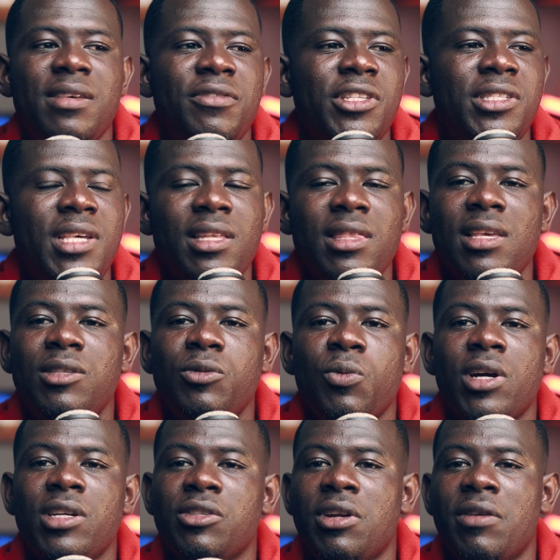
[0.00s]
if you take these
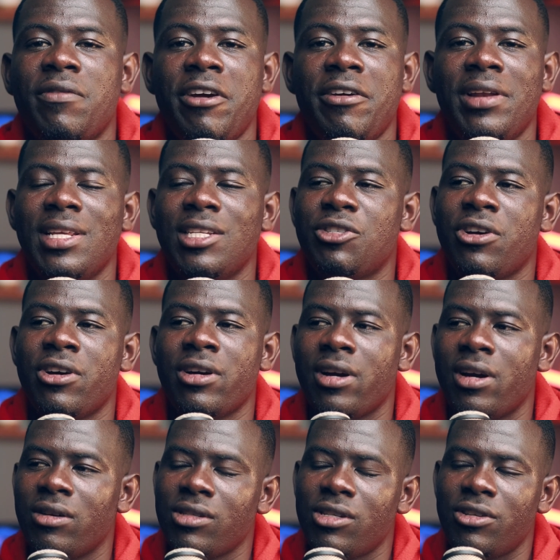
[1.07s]
words on a very literal
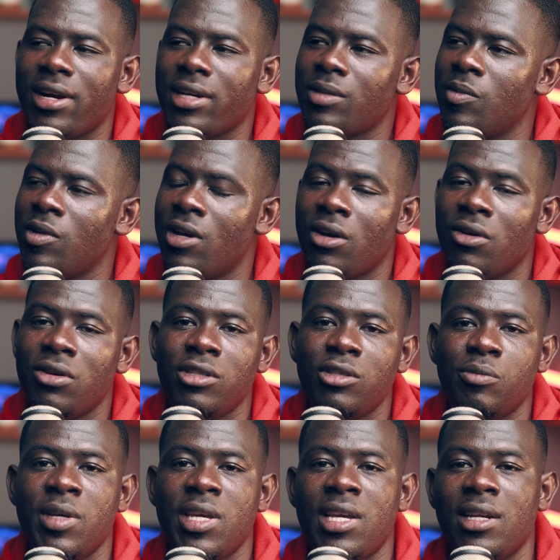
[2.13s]
grounds, trust me, you're going
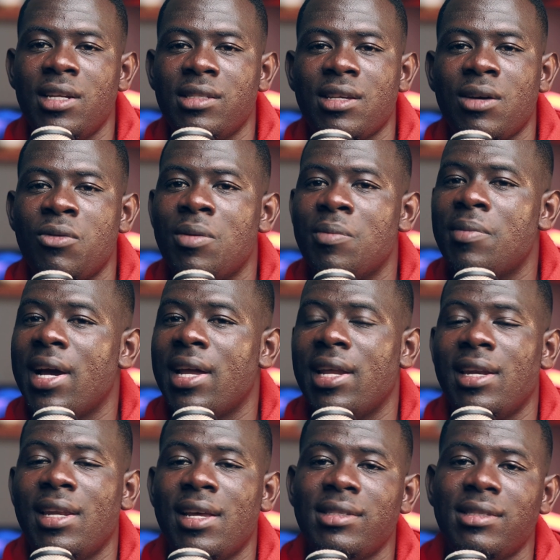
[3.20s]
to be in his home by
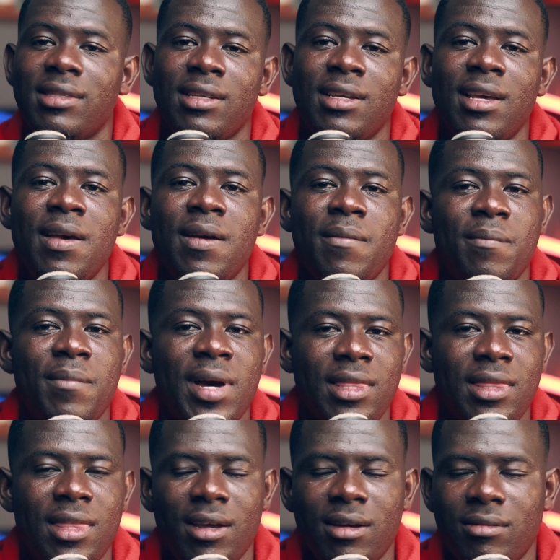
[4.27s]
the next
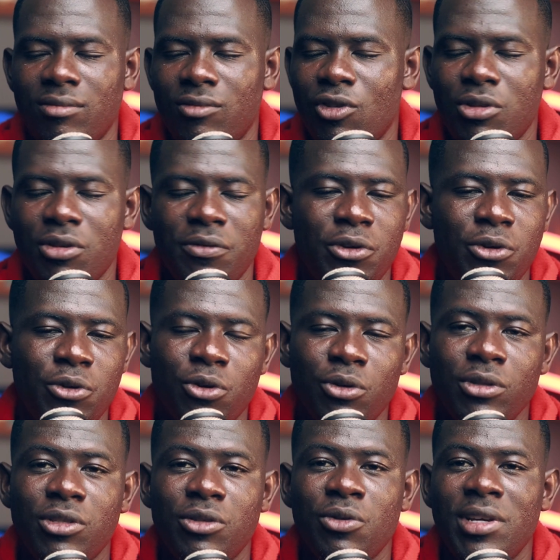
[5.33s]
month. Those of you who
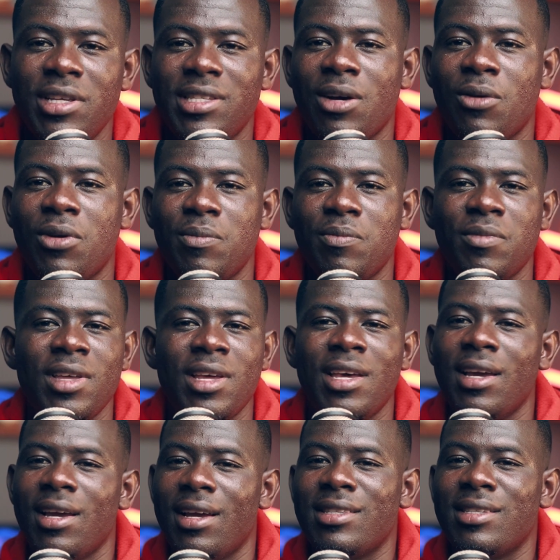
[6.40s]
don't know his home,
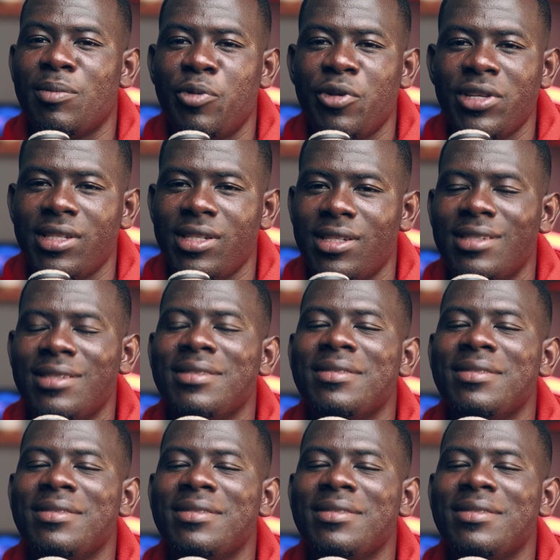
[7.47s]
it's a prison.